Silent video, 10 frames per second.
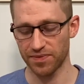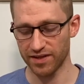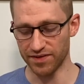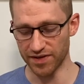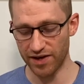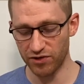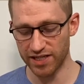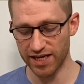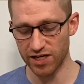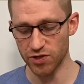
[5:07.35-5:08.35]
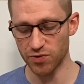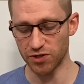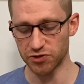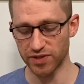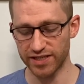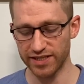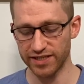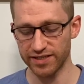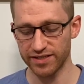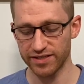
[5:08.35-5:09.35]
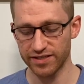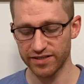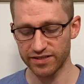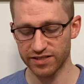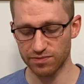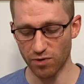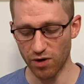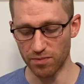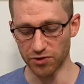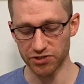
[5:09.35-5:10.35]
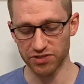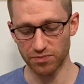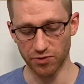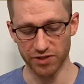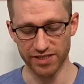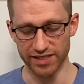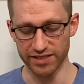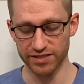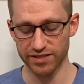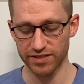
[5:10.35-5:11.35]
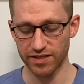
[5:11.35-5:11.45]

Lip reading: If every day you are drinking small bush Puerh teas